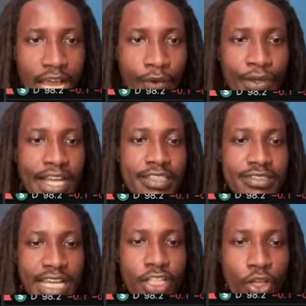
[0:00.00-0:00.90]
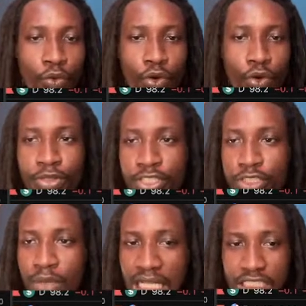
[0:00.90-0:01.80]
Are we excited on what
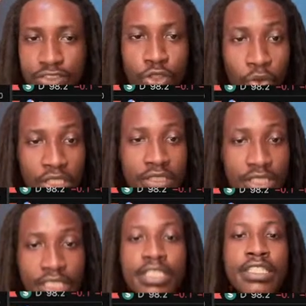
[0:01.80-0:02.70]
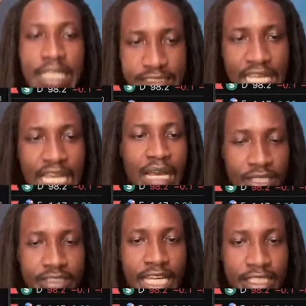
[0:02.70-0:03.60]
British Pound is doing? Yes, I am
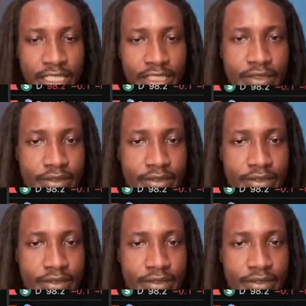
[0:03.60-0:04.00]
excited.